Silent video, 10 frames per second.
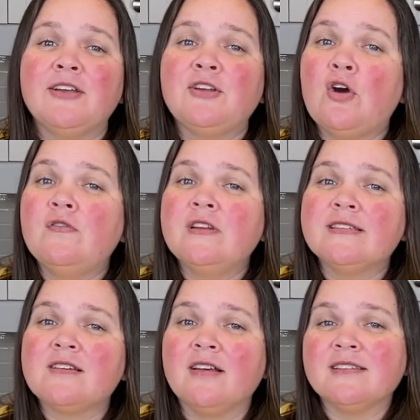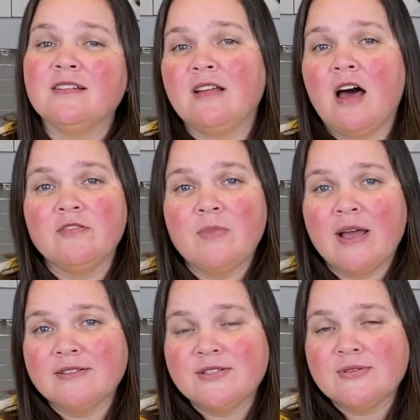COVID has caused a lot of
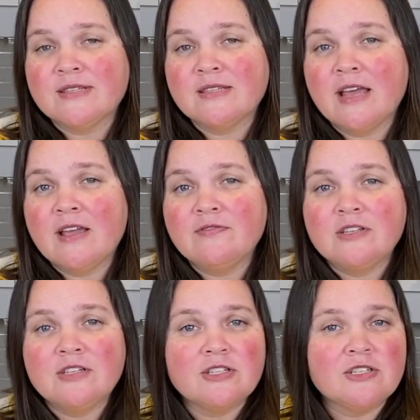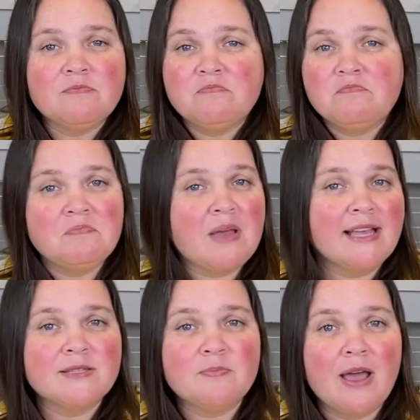milestones in life to just
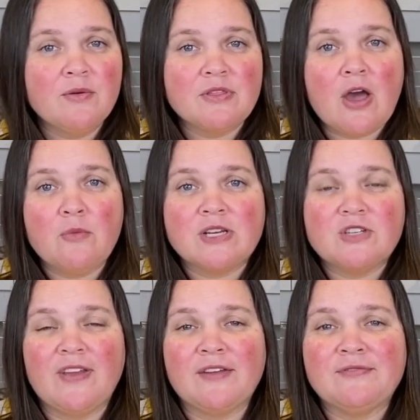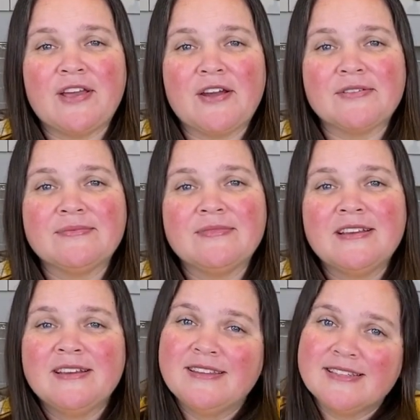pass by without much fanfare.
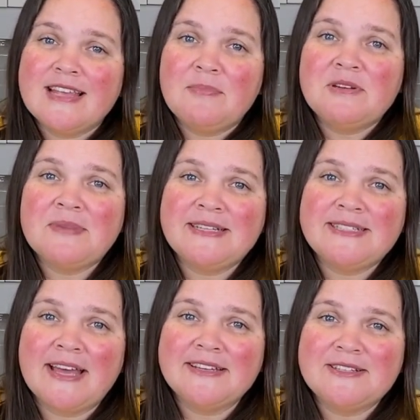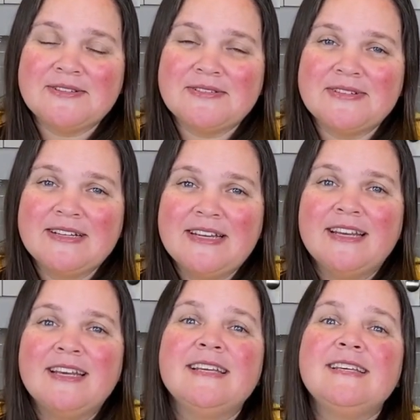This happened to my dad too.
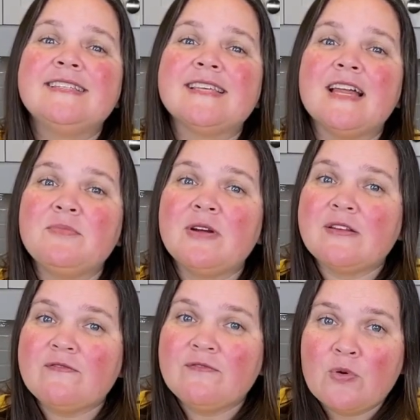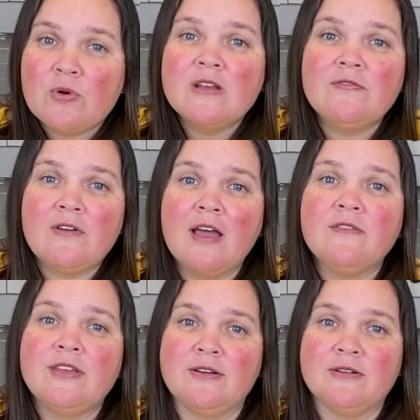He celebrated
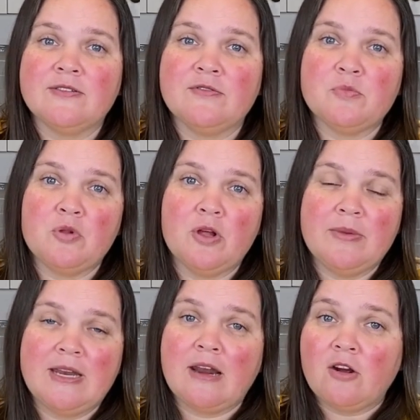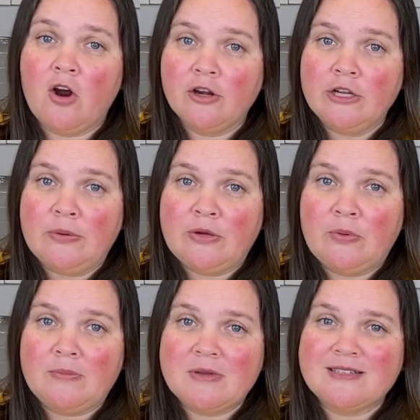45 years of employment at RDO
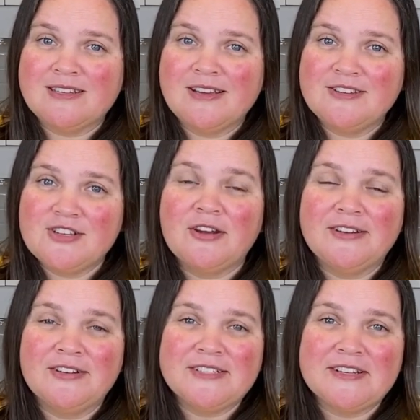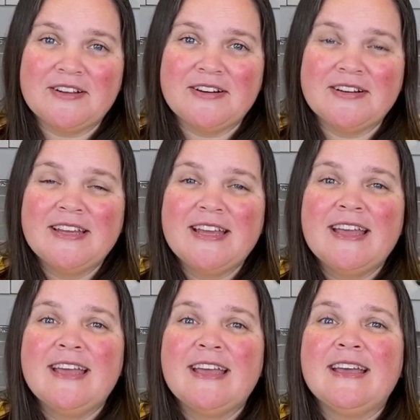Equipment, a John Deere dealer.
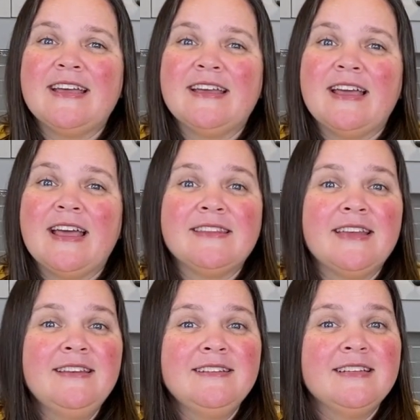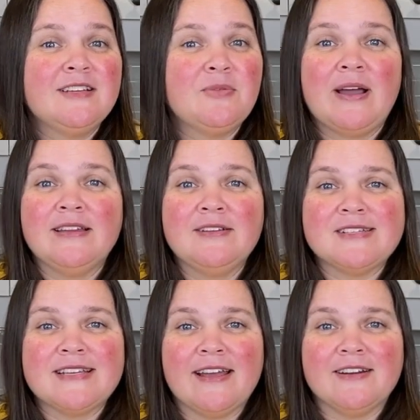And then he quietly
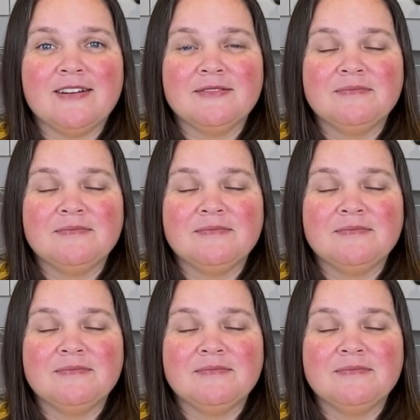retired.